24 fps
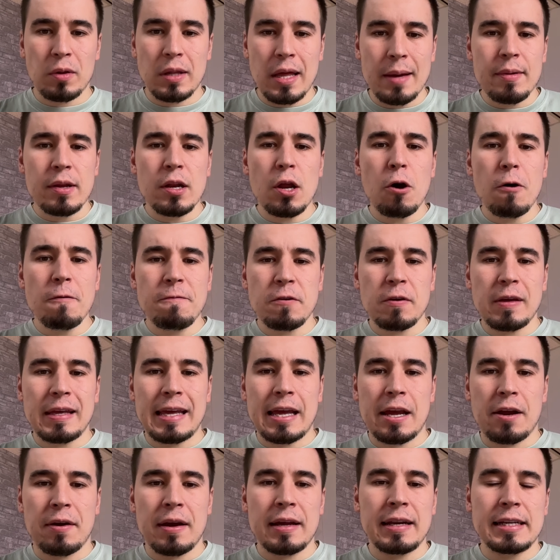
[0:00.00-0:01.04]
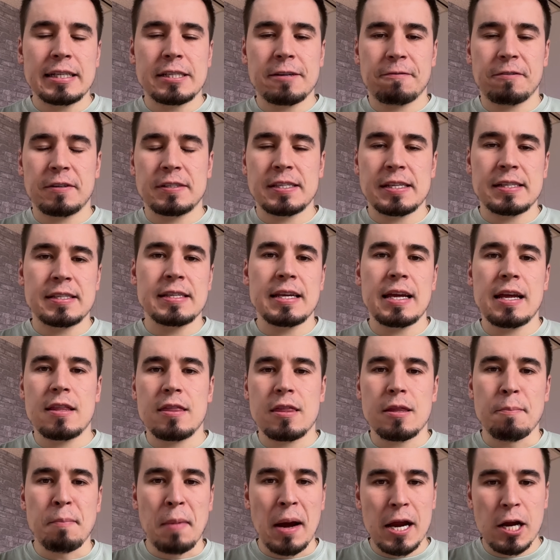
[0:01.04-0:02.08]
Let me know if you hear any differences
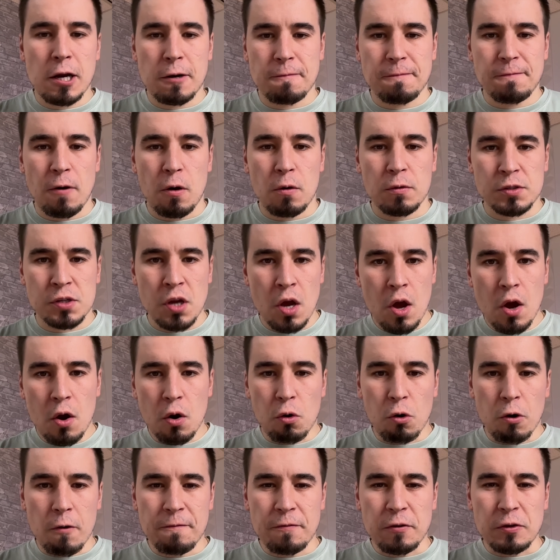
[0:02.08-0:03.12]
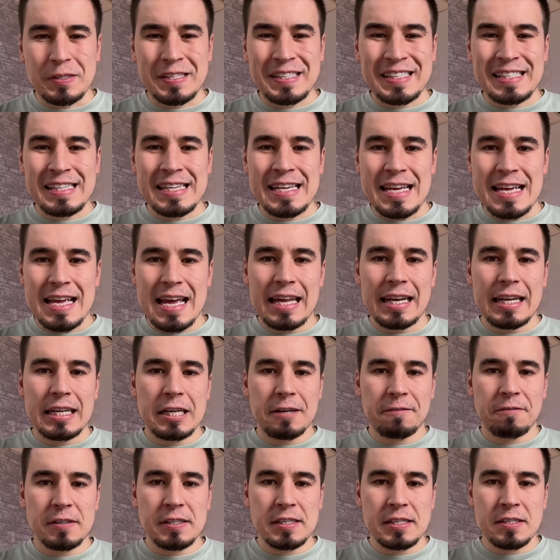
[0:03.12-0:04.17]
in the microphones or if you see any
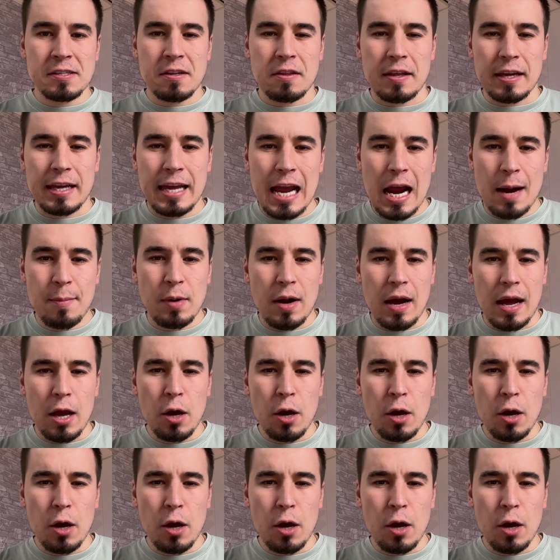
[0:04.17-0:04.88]
differences on the camera.